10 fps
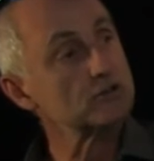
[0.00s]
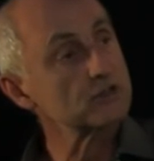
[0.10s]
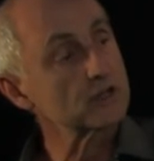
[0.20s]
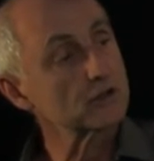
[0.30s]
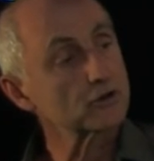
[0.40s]
our
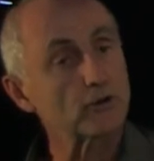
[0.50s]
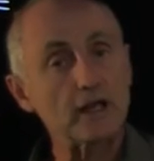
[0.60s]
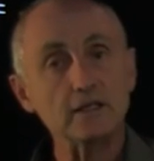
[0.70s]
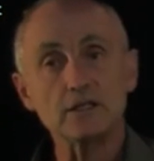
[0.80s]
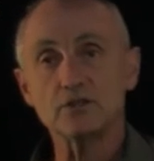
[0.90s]
cyclic
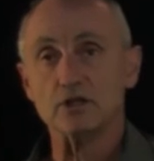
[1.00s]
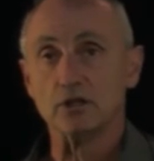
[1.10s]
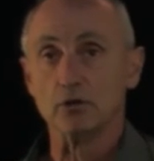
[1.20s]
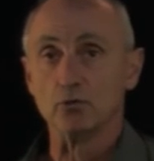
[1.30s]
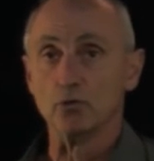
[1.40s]
or
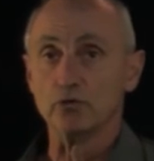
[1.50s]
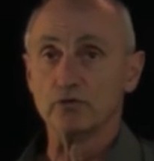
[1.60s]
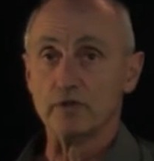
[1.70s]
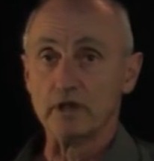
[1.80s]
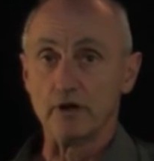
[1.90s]
anticyclic
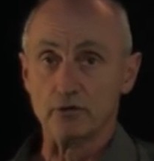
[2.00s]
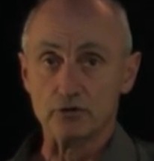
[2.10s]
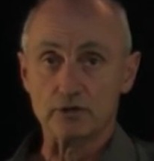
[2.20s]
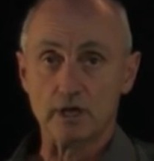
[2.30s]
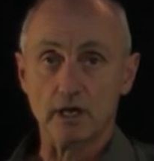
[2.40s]
rules for the
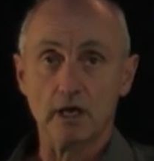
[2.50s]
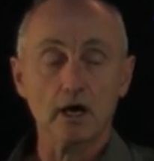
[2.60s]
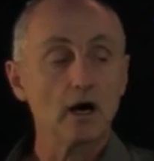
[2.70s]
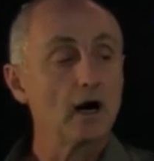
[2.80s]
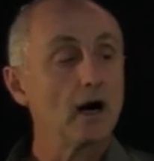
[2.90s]
others.
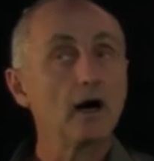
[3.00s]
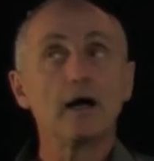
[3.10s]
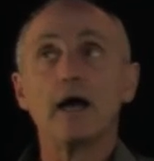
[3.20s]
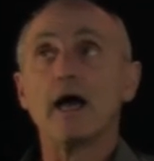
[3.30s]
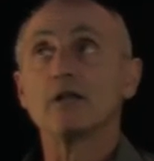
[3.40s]

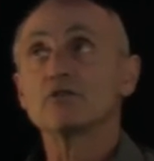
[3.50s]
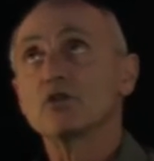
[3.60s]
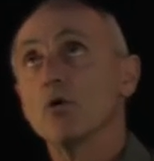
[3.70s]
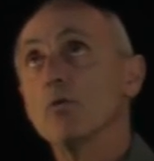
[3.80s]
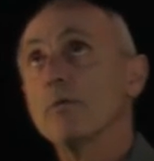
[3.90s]
And
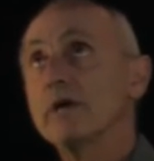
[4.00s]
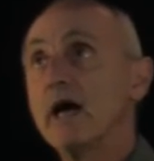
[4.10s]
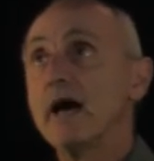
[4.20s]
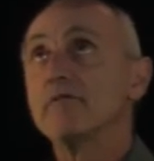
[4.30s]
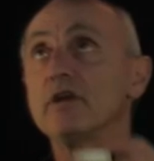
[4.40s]
so what
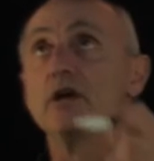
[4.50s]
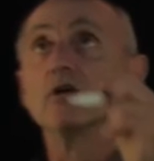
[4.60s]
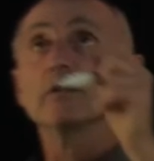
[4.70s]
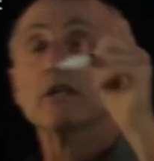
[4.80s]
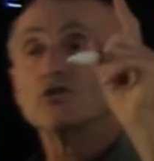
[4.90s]
we have
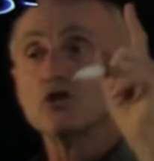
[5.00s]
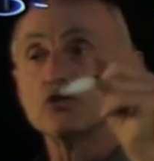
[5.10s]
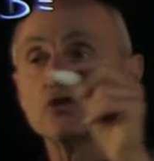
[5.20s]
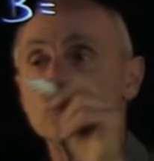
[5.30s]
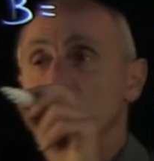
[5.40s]
here, let's
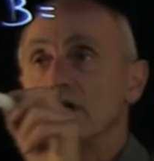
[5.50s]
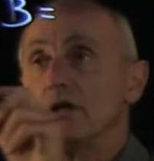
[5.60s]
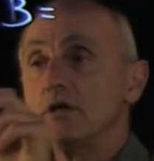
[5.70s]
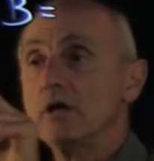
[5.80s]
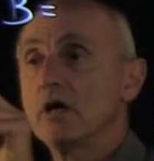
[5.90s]
just do it
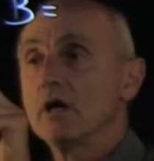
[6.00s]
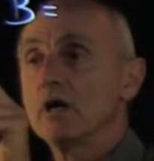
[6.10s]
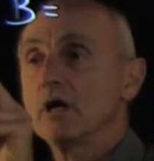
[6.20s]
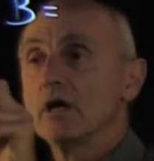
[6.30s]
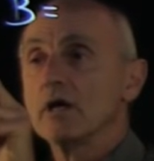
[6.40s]
in,
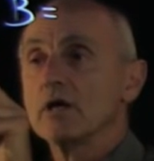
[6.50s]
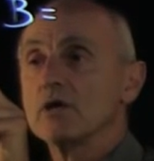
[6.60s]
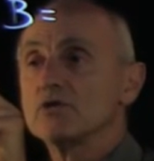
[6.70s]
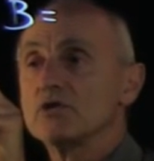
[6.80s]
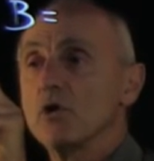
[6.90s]

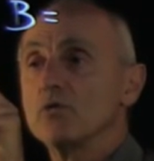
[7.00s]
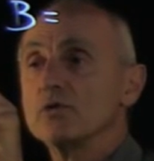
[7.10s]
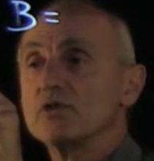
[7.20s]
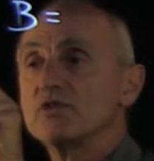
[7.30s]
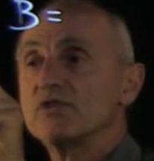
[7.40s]

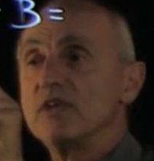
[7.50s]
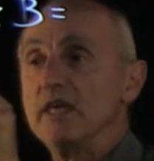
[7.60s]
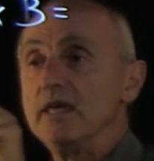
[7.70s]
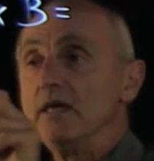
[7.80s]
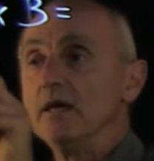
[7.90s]
so
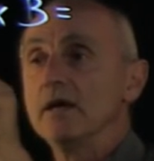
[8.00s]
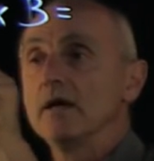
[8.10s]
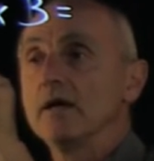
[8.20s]
C